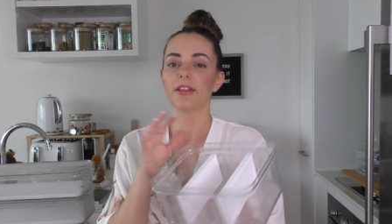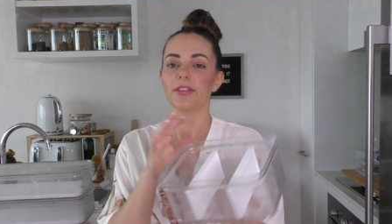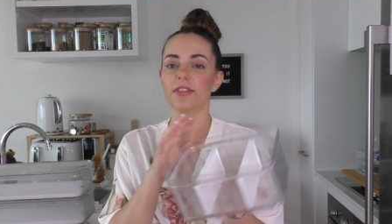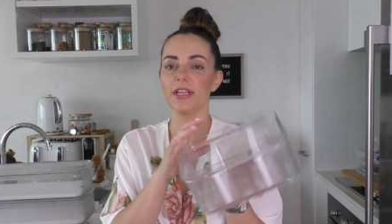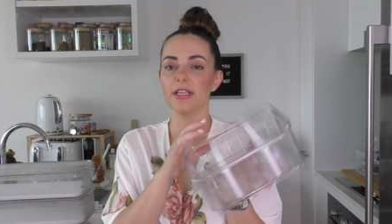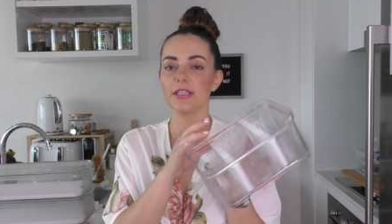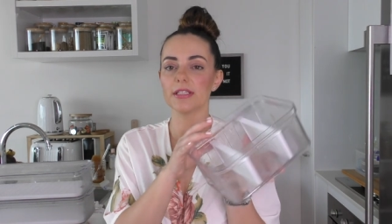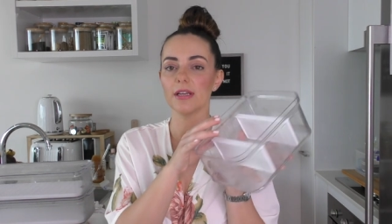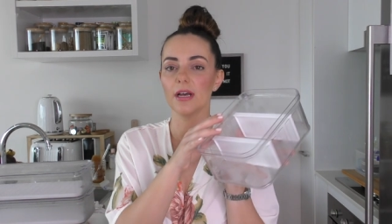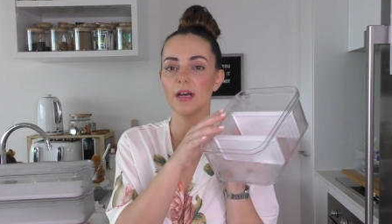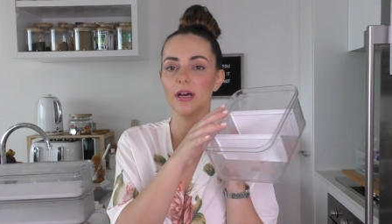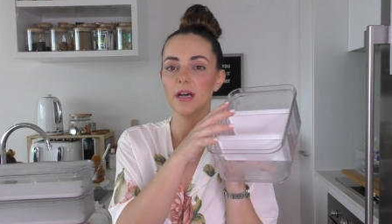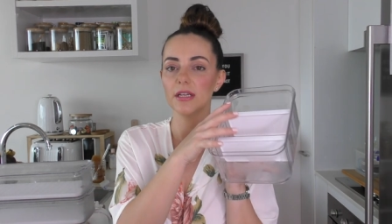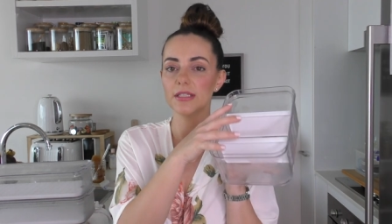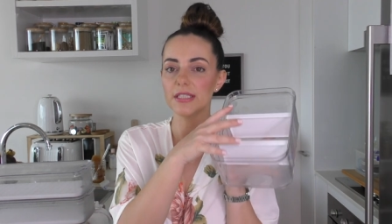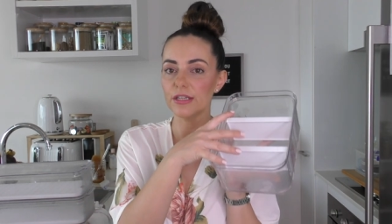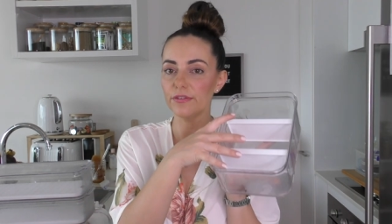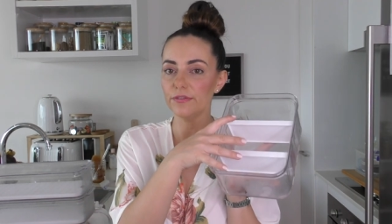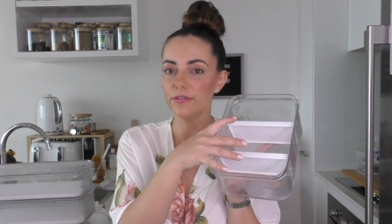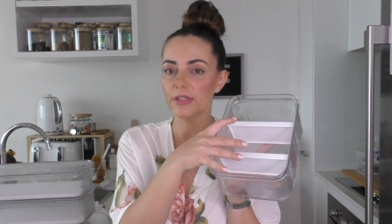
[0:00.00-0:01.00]
these
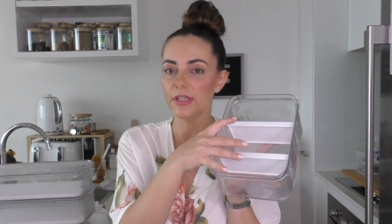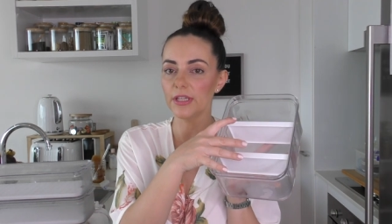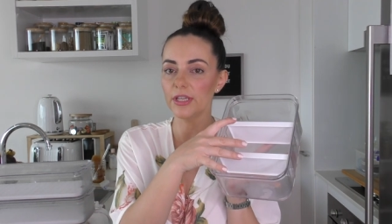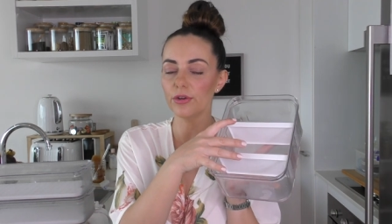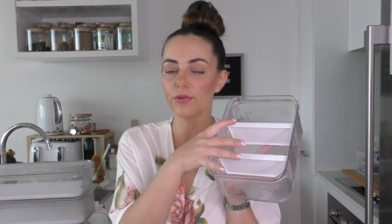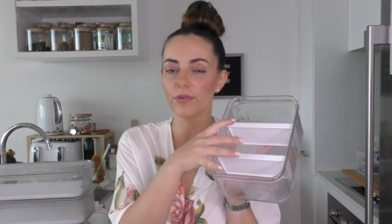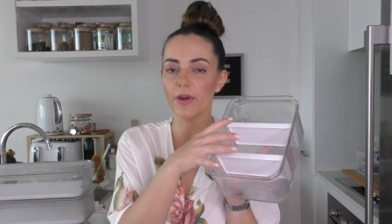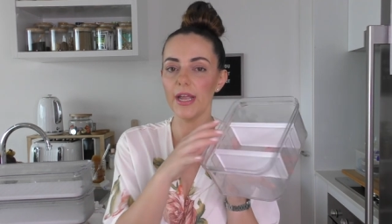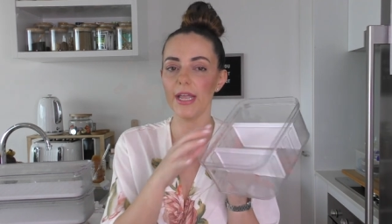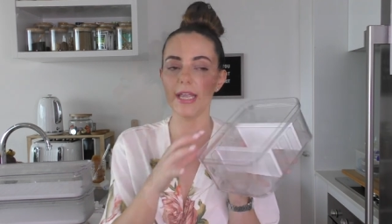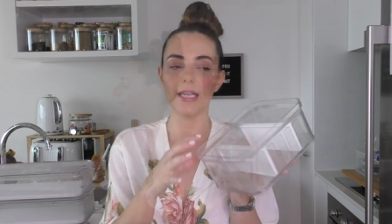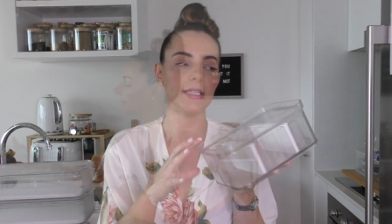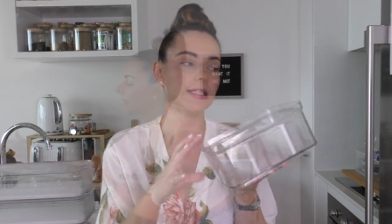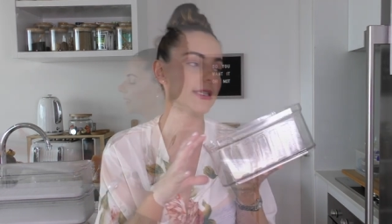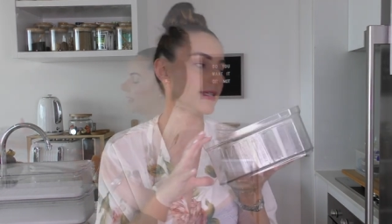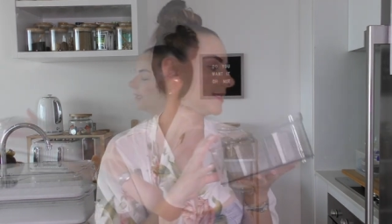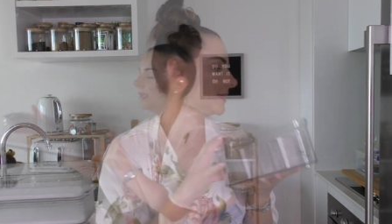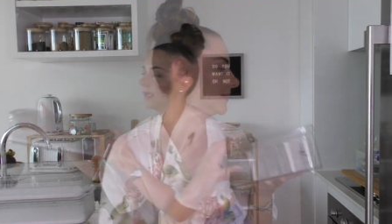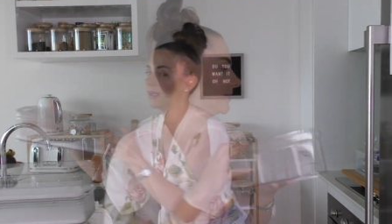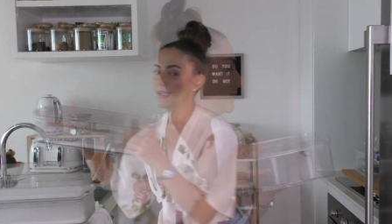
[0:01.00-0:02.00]
are definitely
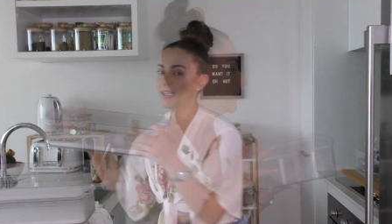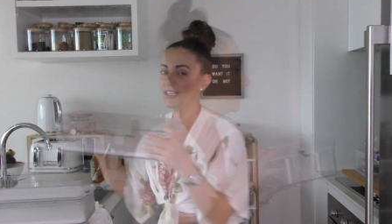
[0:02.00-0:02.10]
great